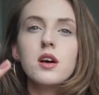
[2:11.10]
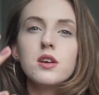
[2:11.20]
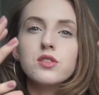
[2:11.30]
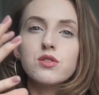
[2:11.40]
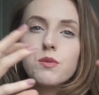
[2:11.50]

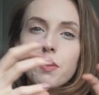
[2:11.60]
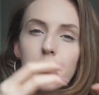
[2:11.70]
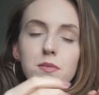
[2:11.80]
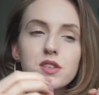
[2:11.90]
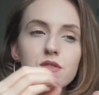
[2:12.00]
So the
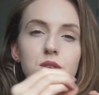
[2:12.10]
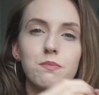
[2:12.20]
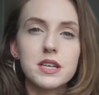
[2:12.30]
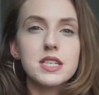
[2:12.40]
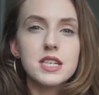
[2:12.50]
purpose of the
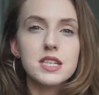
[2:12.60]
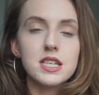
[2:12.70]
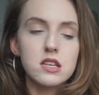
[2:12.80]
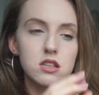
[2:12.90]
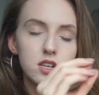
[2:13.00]
basics
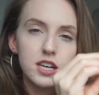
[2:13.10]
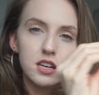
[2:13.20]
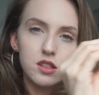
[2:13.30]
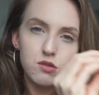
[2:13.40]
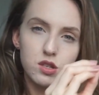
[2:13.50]
is looking
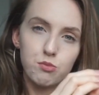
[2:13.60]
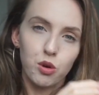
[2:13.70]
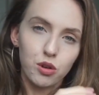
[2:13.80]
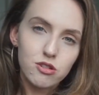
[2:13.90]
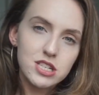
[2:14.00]
at those
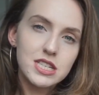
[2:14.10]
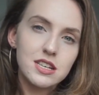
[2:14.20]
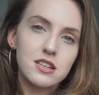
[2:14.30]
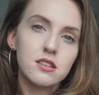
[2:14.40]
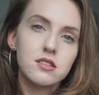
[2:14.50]
smaller
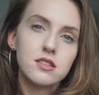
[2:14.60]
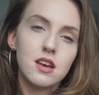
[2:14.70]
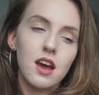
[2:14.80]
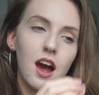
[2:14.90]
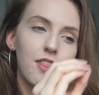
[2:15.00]
details,
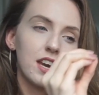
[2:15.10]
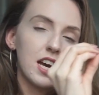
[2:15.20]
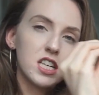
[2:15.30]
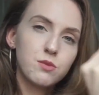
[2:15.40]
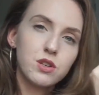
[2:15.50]
and then
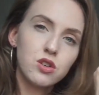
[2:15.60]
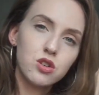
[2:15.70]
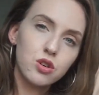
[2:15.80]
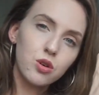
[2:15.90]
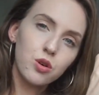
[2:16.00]
as we
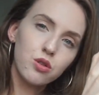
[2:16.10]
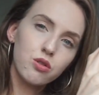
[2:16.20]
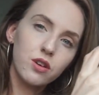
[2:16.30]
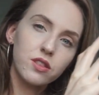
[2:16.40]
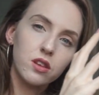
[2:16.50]
go
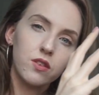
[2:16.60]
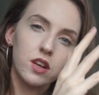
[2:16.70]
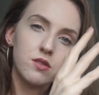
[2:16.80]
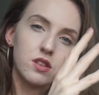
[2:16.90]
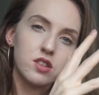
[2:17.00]
throughout these
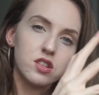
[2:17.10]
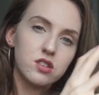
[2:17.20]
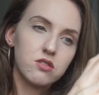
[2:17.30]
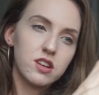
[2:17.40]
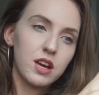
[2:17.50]
videos, it's
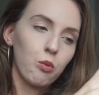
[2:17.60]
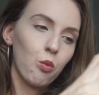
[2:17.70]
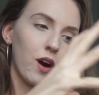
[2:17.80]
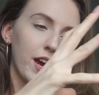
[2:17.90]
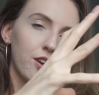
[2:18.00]
just going to get
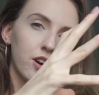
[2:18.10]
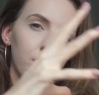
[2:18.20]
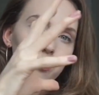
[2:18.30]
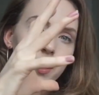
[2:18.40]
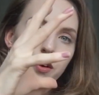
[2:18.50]
wider
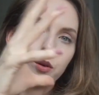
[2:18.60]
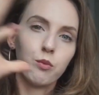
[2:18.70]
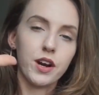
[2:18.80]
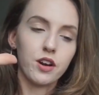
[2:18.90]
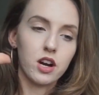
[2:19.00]
and wider and
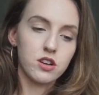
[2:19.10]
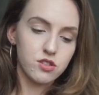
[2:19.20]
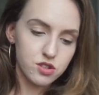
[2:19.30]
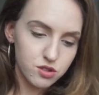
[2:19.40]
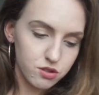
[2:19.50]
wider, and you're
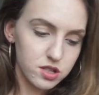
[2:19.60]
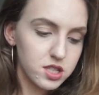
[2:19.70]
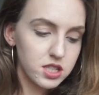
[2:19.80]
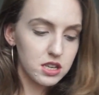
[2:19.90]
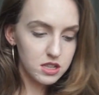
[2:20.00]
just going to
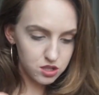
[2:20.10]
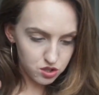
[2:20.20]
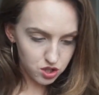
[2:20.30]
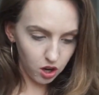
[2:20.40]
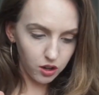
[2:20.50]
see this
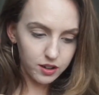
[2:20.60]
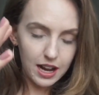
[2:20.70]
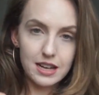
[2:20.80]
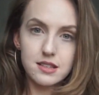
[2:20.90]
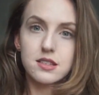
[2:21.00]
chart
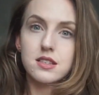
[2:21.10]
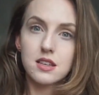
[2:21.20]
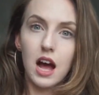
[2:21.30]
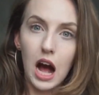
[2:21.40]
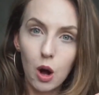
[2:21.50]
as
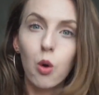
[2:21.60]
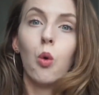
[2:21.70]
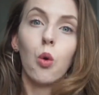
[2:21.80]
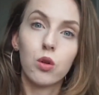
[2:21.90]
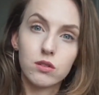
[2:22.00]
a
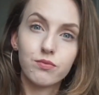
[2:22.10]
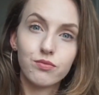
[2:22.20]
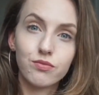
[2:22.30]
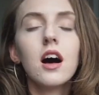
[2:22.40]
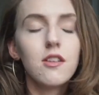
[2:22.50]
whole.
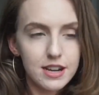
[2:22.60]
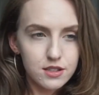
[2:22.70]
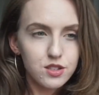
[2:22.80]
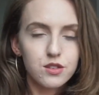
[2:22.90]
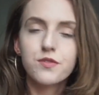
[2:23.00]
Alright,
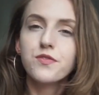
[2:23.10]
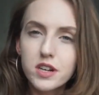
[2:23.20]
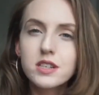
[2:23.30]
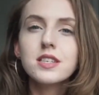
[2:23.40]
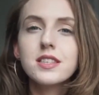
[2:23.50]
so the
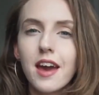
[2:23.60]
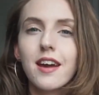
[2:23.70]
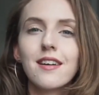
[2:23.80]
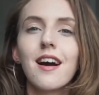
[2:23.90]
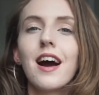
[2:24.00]
first
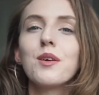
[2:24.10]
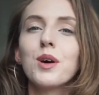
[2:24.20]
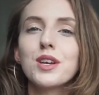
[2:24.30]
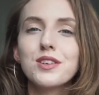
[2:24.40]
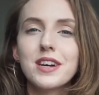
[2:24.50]
thing I
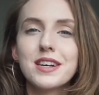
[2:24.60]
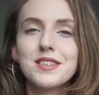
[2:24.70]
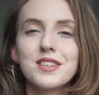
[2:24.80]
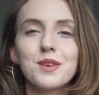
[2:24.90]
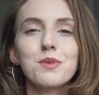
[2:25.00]
want you guys
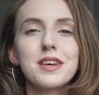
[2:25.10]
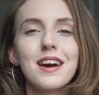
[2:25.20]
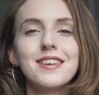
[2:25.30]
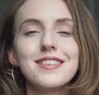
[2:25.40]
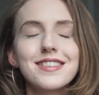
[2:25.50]
to do,
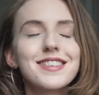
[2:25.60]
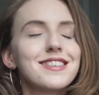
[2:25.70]
because